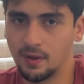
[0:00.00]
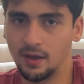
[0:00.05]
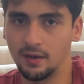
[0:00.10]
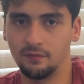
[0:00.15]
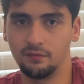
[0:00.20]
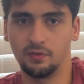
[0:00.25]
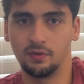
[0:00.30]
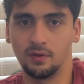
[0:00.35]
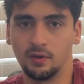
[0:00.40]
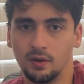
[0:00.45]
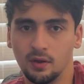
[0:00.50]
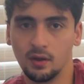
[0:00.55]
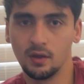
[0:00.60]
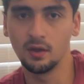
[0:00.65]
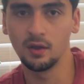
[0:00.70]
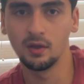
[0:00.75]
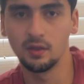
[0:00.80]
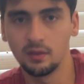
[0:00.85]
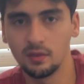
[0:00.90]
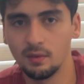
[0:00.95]
I have the
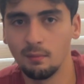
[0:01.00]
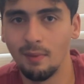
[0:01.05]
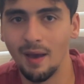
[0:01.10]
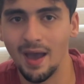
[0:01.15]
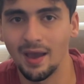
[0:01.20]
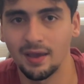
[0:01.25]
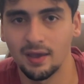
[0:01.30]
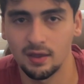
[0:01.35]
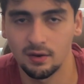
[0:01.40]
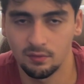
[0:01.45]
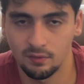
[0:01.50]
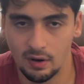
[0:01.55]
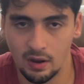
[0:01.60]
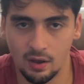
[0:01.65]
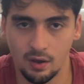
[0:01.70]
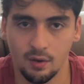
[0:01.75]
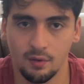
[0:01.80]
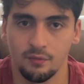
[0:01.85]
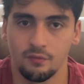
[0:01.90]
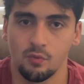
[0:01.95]
back end
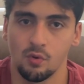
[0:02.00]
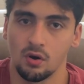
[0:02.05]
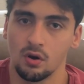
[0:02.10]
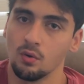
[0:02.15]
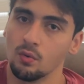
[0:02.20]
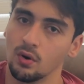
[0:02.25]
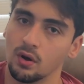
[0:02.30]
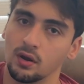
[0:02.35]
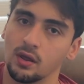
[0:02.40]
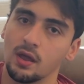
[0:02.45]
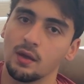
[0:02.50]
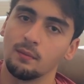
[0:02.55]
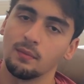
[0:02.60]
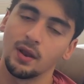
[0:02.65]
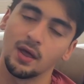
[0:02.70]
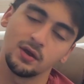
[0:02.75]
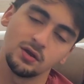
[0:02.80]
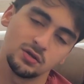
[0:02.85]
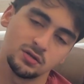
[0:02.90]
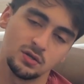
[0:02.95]
for it working, but
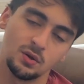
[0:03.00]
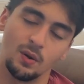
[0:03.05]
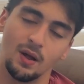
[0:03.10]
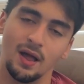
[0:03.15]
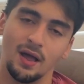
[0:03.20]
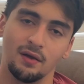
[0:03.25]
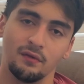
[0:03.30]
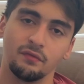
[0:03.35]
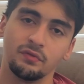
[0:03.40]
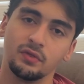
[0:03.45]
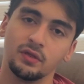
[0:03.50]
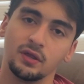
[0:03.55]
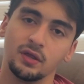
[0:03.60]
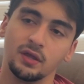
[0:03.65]
I don't have